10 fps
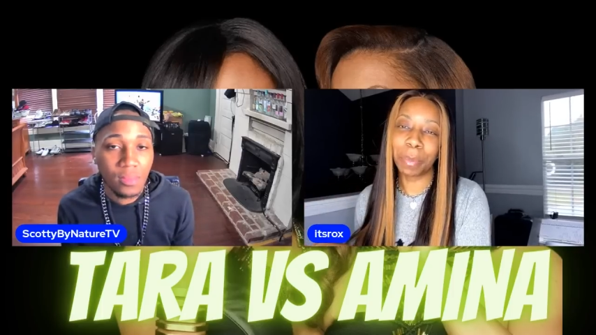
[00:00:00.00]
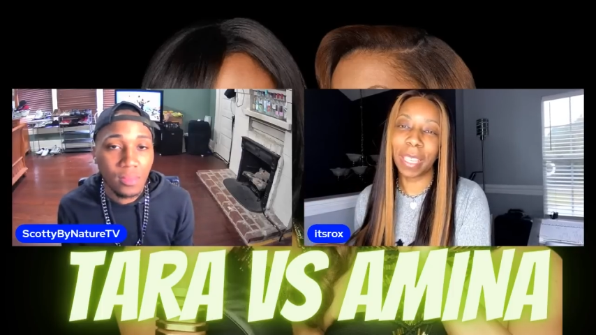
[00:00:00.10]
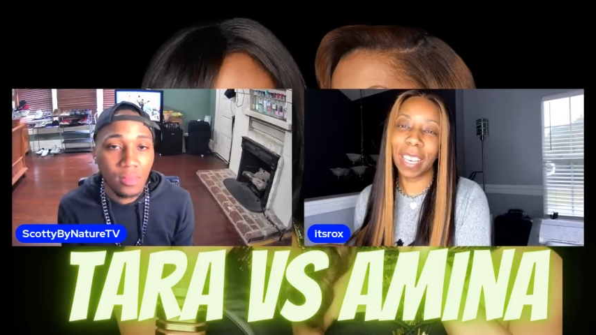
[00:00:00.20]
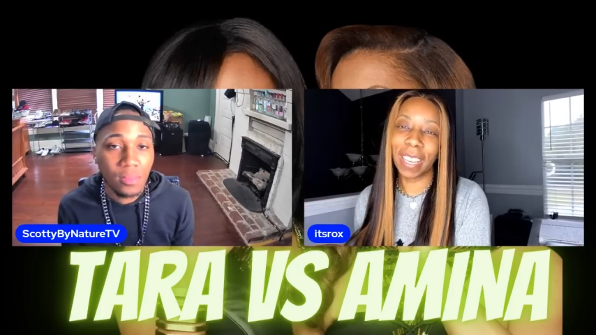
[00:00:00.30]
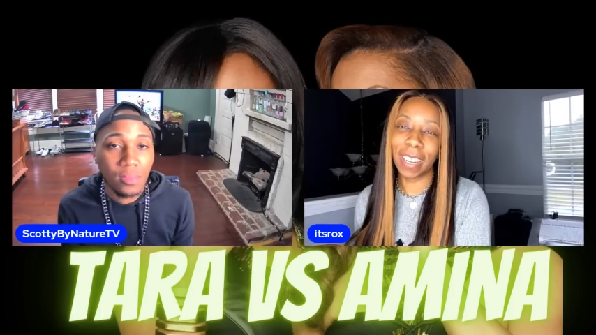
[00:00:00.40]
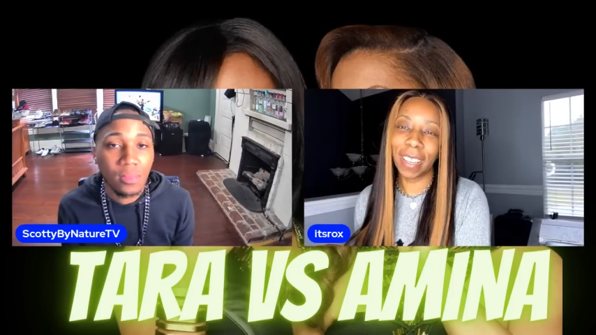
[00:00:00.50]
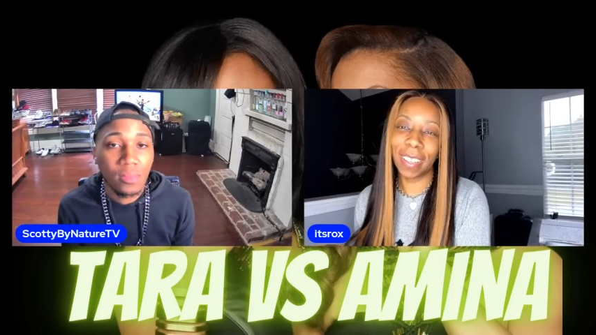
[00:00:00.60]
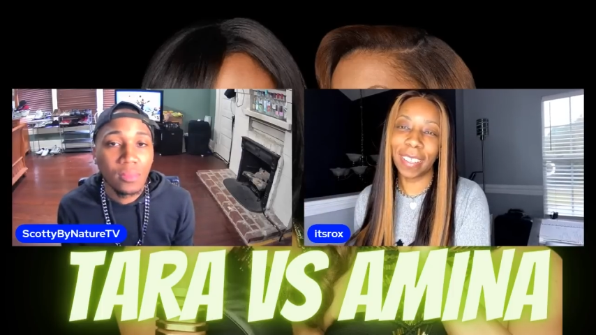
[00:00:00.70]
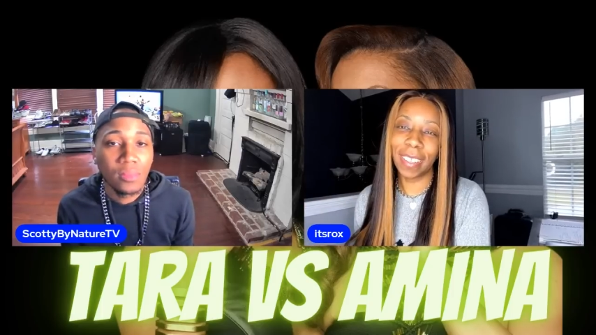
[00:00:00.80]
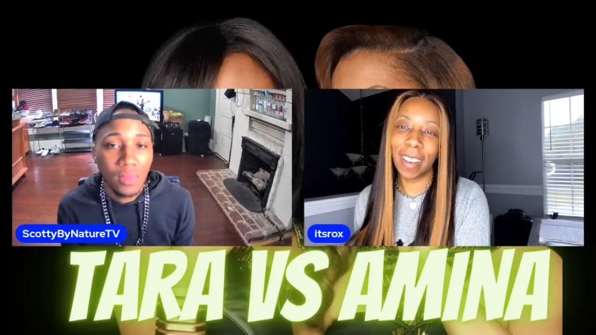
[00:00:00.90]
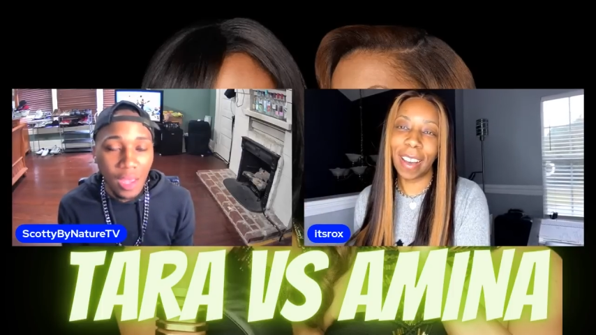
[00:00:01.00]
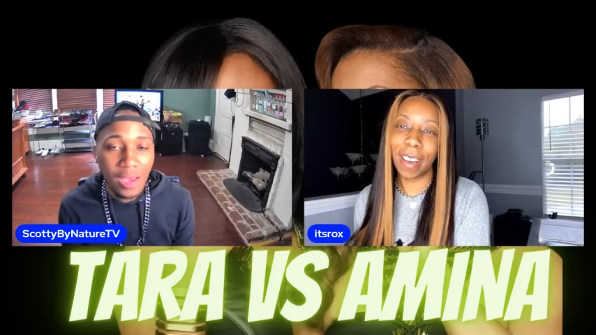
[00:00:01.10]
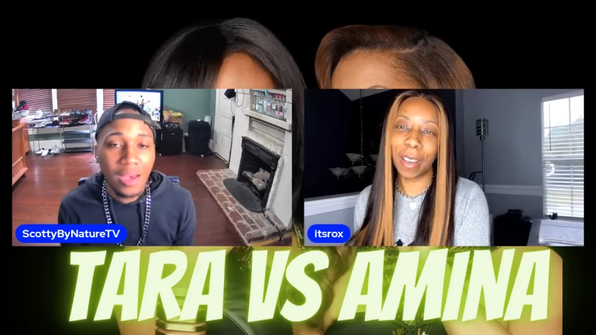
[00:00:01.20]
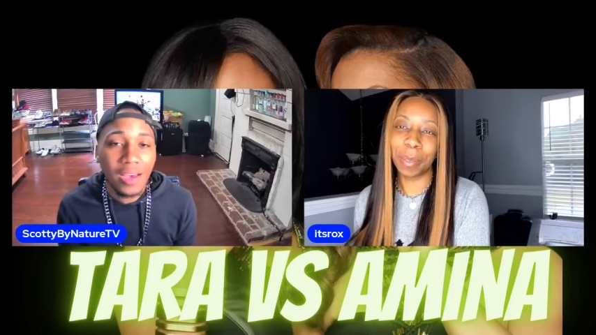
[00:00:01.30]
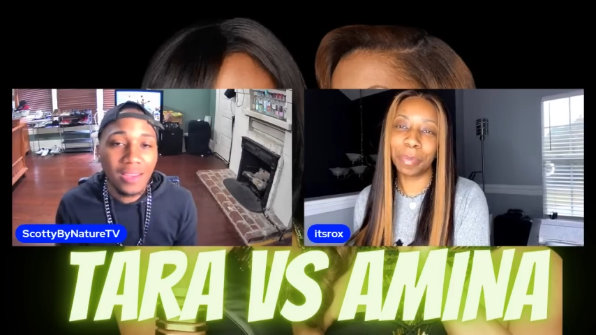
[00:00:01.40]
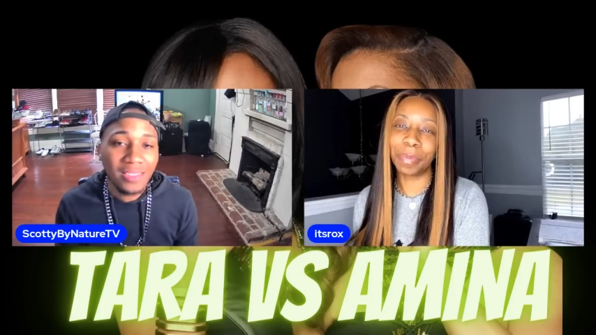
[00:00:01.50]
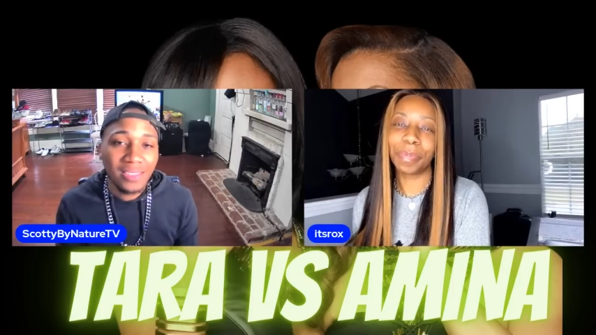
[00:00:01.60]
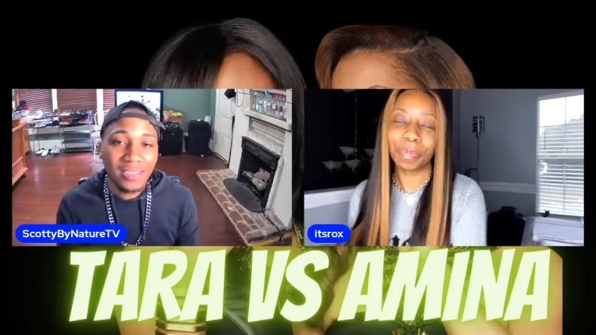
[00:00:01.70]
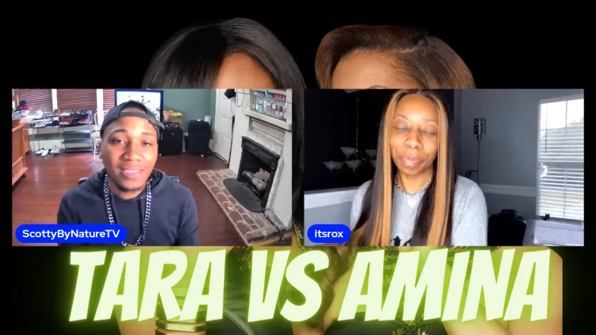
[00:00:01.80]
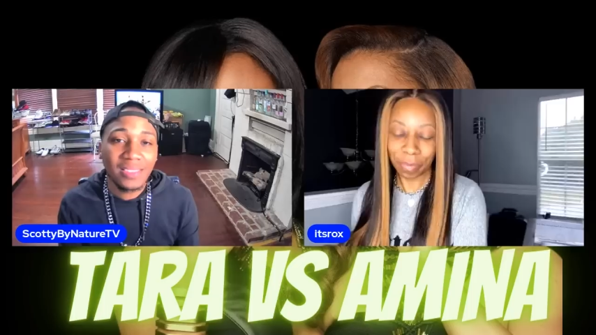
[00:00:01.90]
Speaker 1: beginning. Um, uh huh.
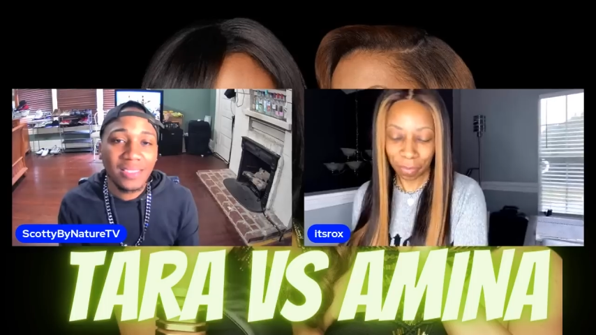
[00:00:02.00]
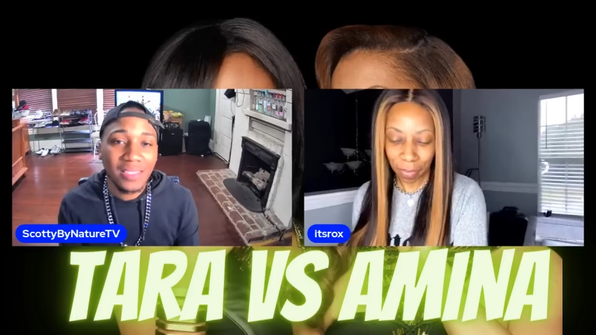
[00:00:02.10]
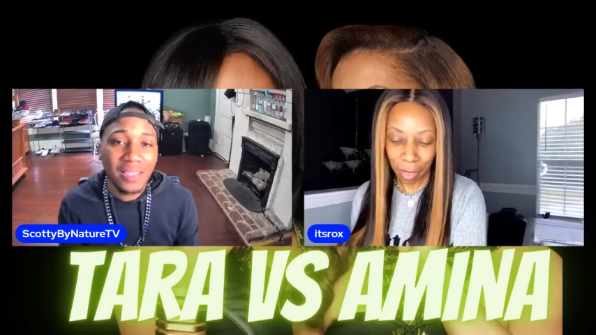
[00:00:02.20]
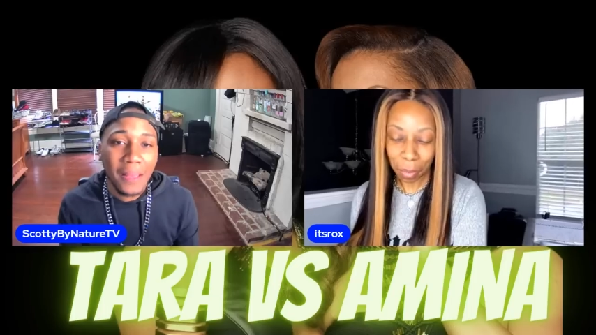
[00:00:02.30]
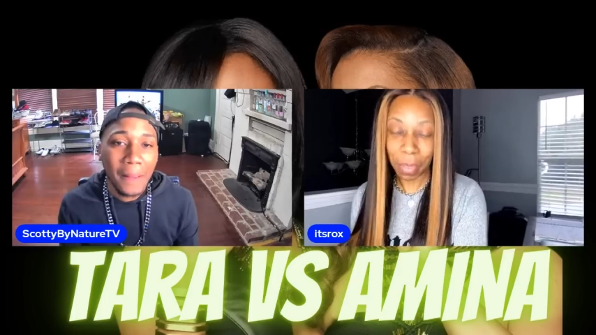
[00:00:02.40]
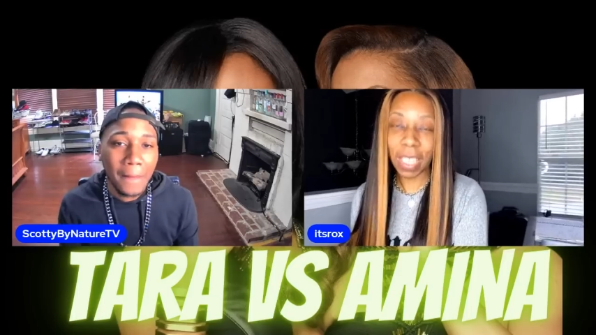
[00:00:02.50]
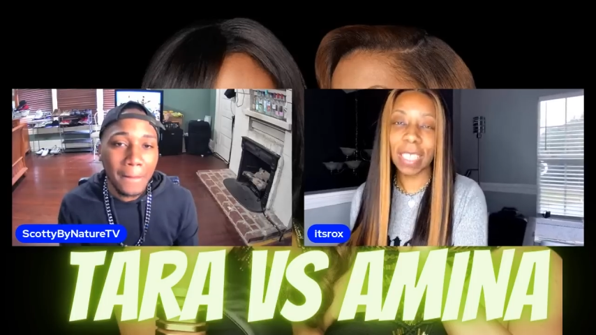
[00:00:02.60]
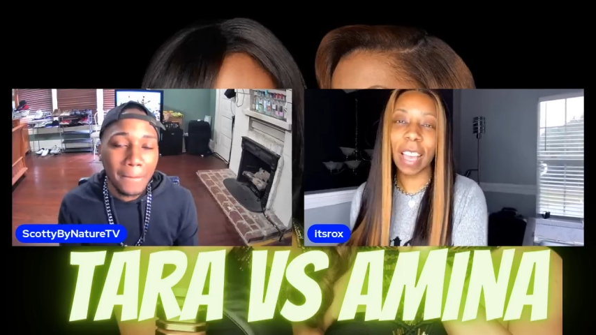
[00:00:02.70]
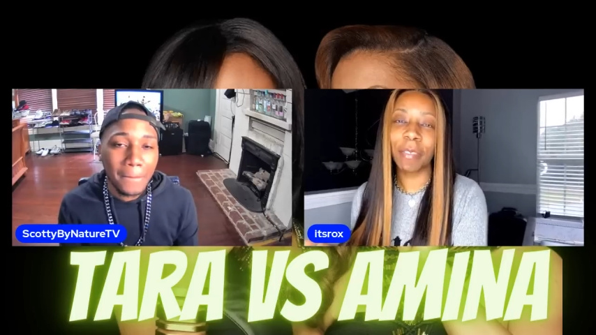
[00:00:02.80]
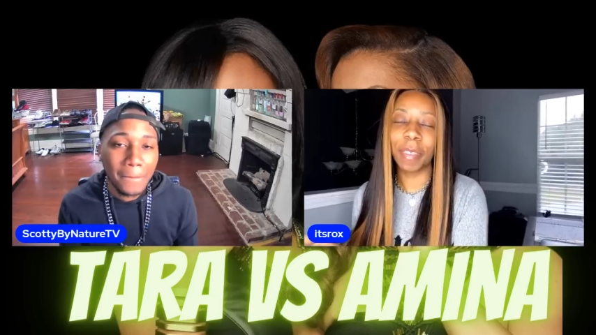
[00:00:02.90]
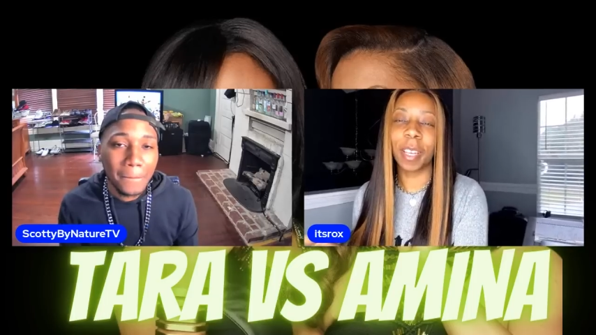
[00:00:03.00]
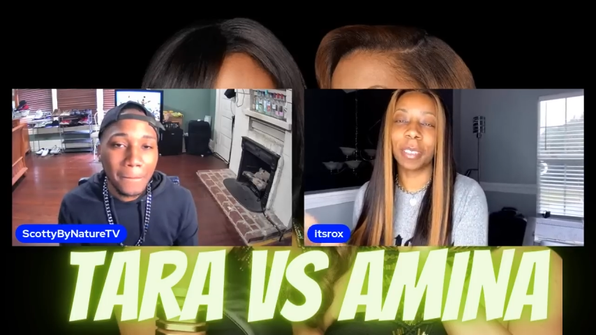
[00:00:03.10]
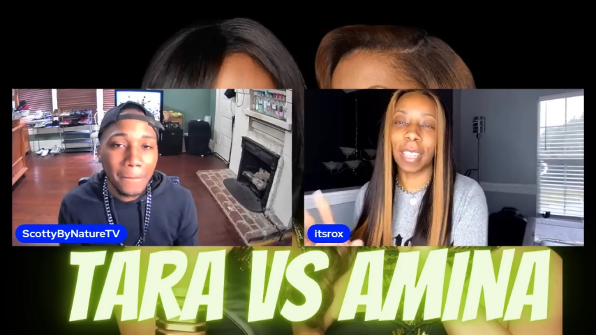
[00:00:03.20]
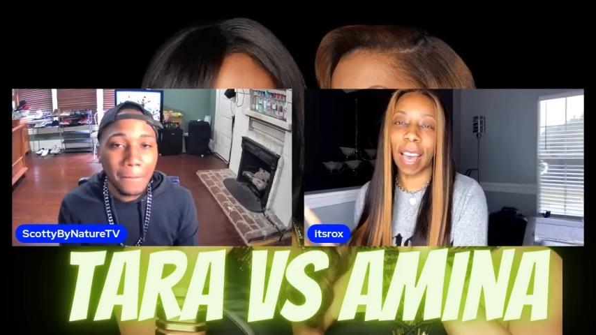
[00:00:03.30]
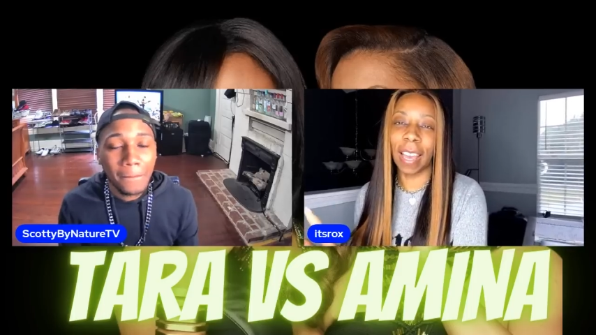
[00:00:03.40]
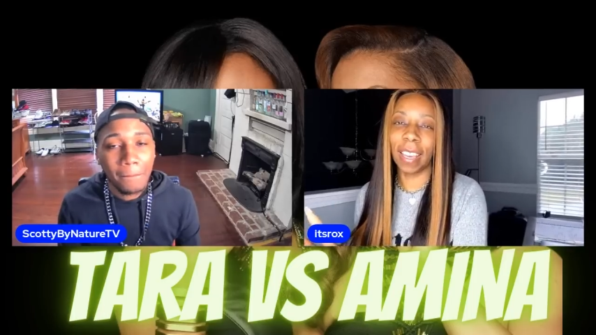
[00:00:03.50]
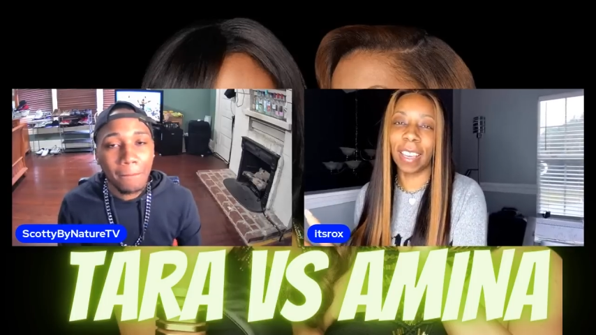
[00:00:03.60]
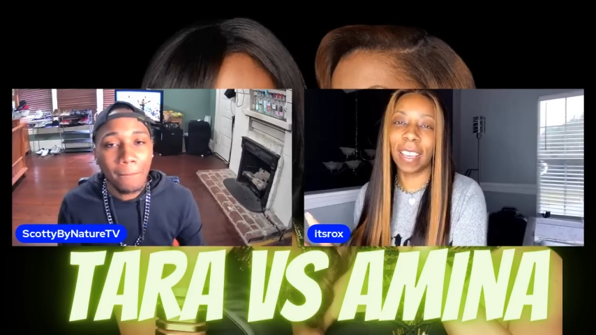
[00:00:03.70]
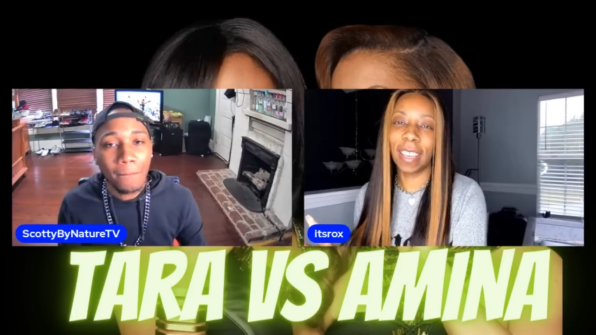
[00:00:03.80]
Because I felt like